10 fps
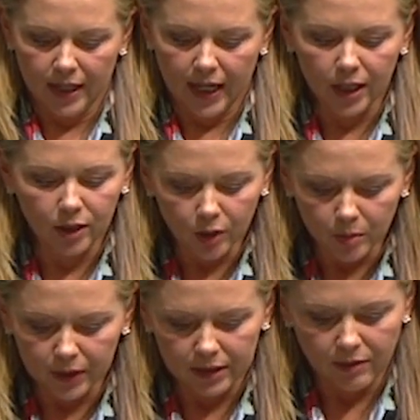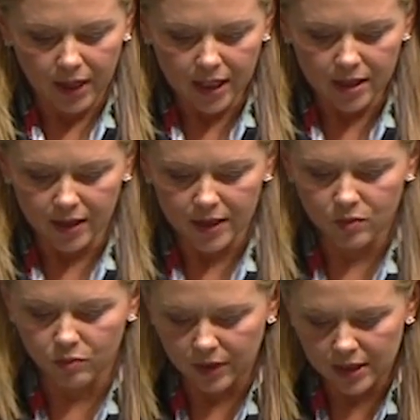a globally
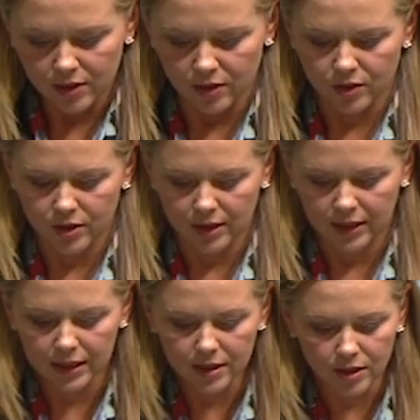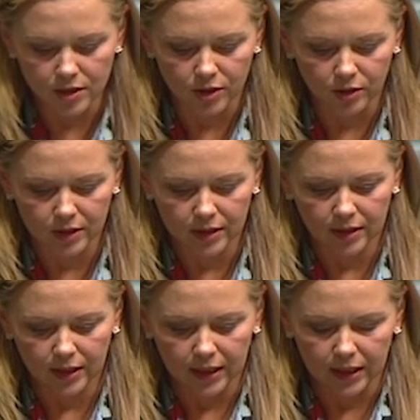recognised research institute
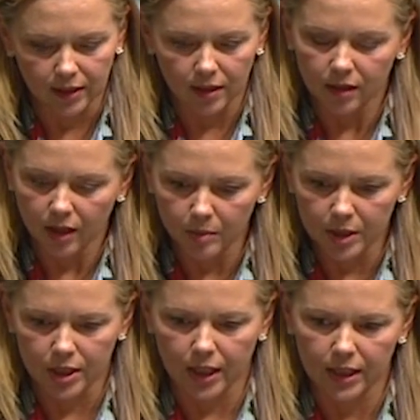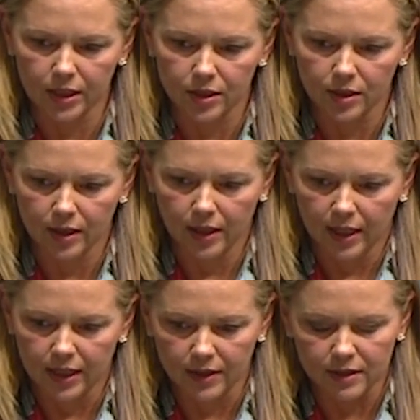in climate change
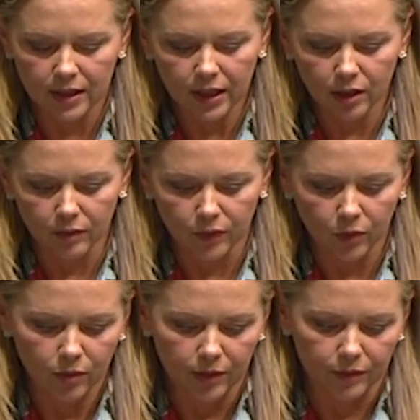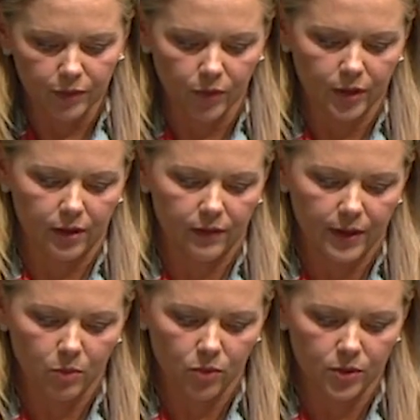and the study of flora and fauna of
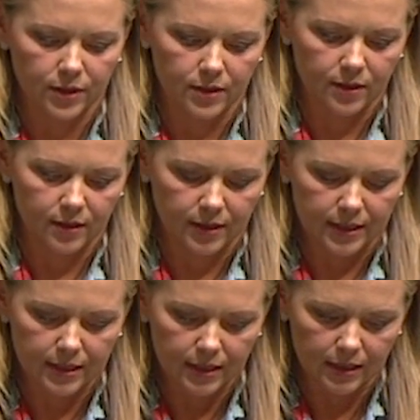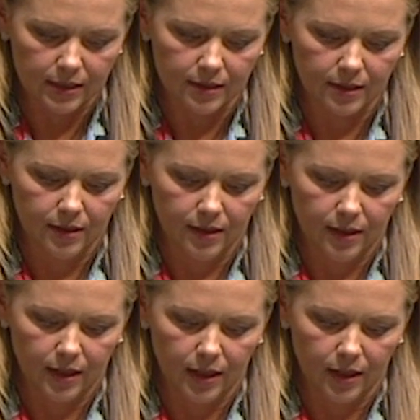our waters and seas
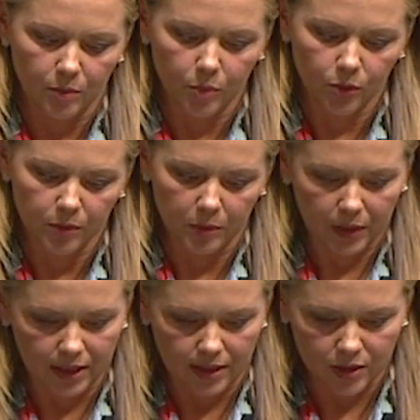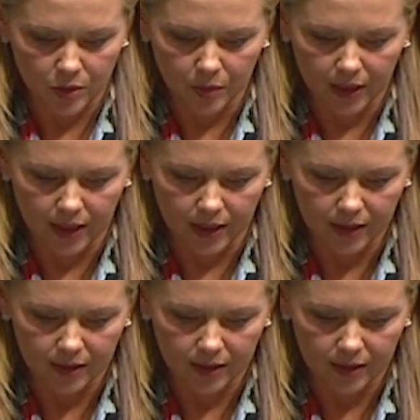in the Point Nepean National Park.